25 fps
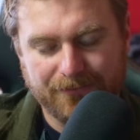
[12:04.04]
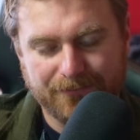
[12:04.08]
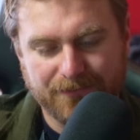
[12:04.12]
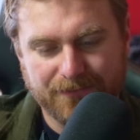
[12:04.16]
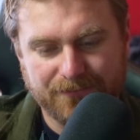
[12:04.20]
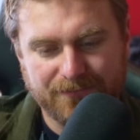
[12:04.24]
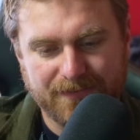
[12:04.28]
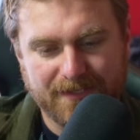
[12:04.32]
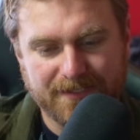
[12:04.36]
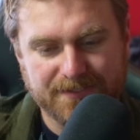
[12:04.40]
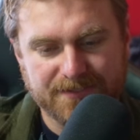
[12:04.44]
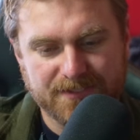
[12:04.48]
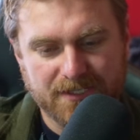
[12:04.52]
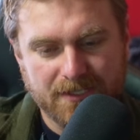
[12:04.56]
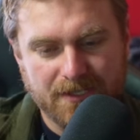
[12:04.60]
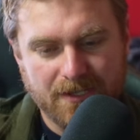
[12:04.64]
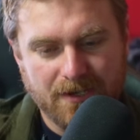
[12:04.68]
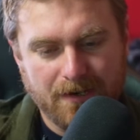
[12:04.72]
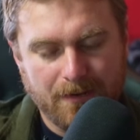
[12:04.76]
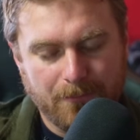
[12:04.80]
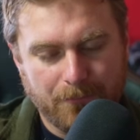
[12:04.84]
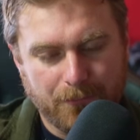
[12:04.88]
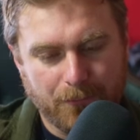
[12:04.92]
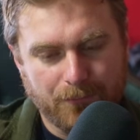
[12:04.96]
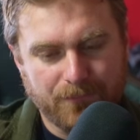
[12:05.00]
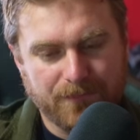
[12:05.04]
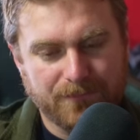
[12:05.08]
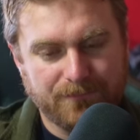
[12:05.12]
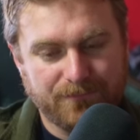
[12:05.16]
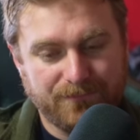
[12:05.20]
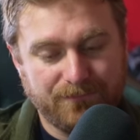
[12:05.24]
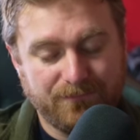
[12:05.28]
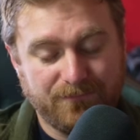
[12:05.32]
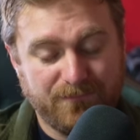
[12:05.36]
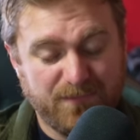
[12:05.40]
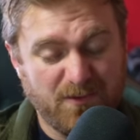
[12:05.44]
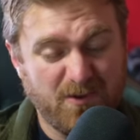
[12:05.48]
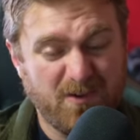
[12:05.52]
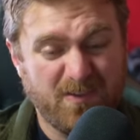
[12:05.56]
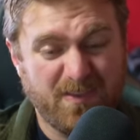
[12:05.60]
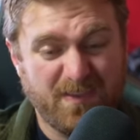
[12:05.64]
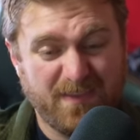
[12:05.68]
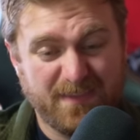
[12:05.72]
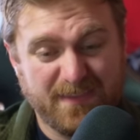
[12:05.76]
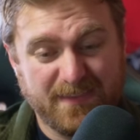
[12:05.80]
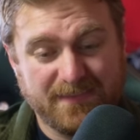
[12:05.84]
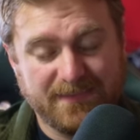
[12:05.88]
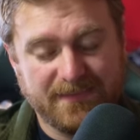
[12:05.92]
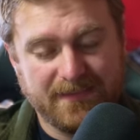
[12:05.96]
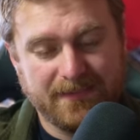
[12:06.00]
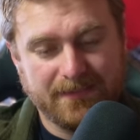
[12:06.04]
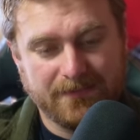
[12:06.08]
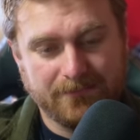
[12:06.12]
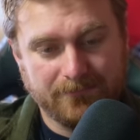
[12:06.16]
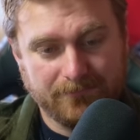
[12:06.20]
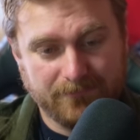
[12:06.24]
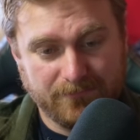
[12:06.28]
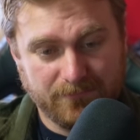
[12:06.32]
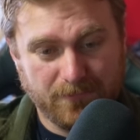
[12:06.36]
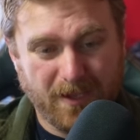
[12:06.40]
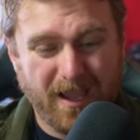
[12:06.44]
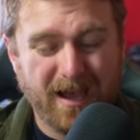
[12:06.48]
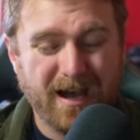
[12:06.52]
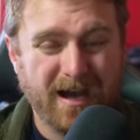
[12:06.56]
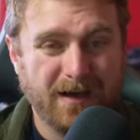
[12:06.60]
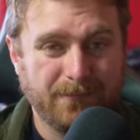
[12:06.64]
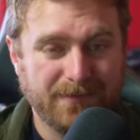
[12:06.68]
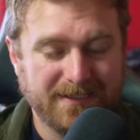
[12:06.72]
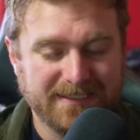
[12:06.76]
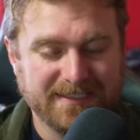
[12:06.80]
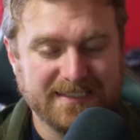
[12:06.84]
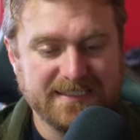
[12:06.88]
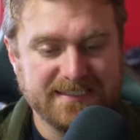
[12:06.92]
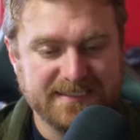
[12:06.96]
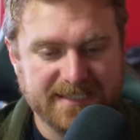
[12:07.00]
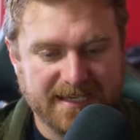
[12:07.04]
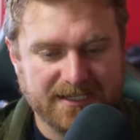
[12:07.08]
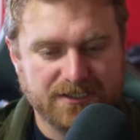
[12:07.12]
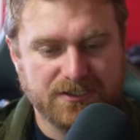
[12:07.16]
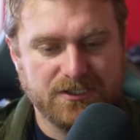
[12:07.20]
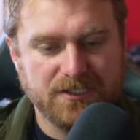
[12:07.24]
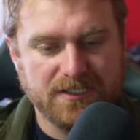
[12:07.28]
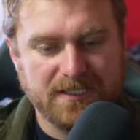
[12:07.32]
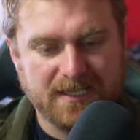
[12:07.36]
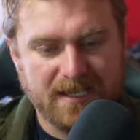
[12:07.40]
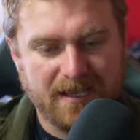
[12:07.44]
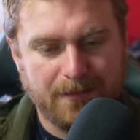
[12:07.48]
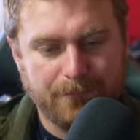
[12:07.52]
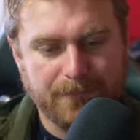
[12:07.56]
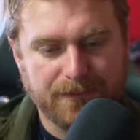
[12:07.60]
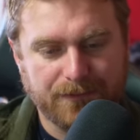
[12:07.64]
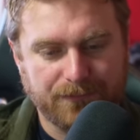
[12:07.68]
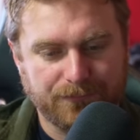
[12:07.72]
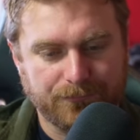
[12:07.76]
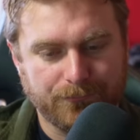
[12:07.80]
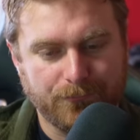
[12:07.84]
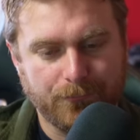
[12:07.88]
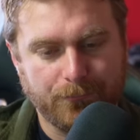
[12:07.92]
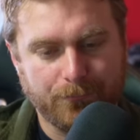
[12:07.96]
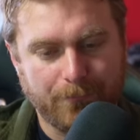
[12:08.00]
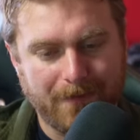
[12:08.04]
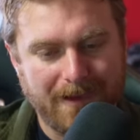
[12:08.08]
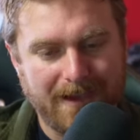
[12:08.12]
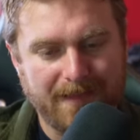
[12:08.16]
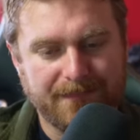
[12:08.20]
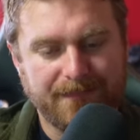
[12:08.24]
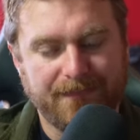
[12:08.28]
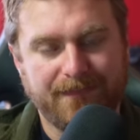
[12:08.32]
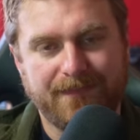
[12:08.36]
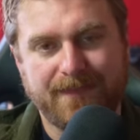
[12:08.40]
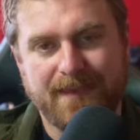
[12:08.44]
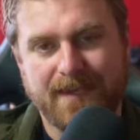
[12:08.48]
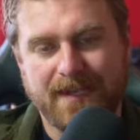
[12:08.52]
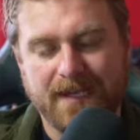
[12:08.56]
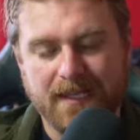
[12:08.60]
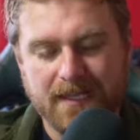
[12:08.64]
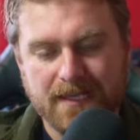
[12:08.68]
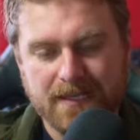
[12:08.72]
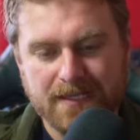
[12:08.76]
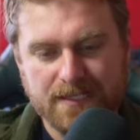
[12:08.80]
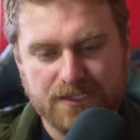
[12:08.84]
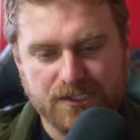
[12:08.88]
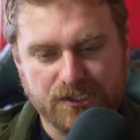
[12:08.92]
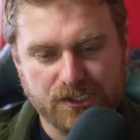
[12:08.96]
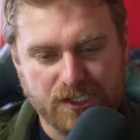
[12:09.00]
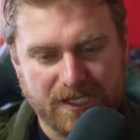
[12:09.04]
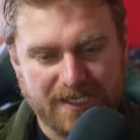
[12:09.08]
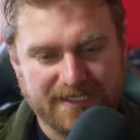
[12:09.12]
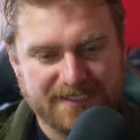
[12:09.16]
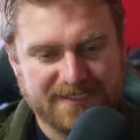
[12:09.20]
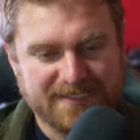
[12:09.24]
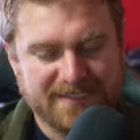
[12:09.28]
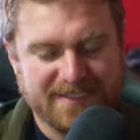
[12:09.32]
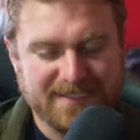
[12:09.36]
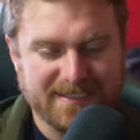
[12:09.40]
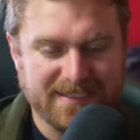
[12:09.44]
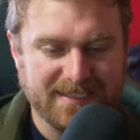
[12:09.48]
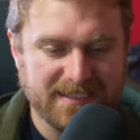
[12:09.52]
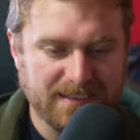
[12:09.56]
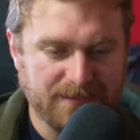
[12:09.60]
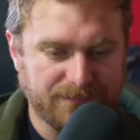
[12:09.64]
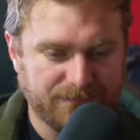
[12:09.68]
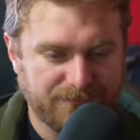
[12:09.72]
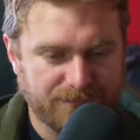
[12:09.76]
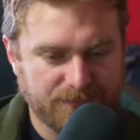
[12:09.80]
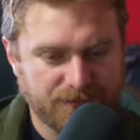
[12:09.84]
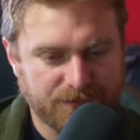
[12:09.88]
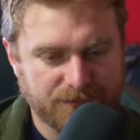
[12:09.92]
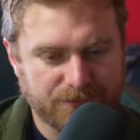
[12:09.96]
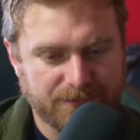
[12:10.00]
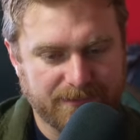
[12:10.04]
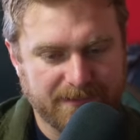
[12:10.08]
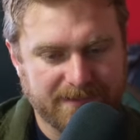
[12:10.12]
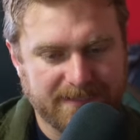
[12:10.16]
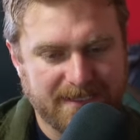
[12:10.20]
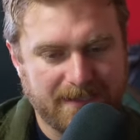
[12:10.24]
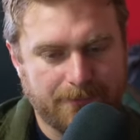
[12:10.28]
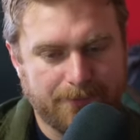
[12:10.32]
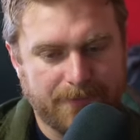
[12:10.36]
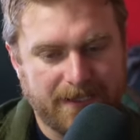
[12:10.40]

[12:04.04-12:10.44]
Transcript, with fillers: of defense, proving further that their armor is actually coming through rather than just the infantry there.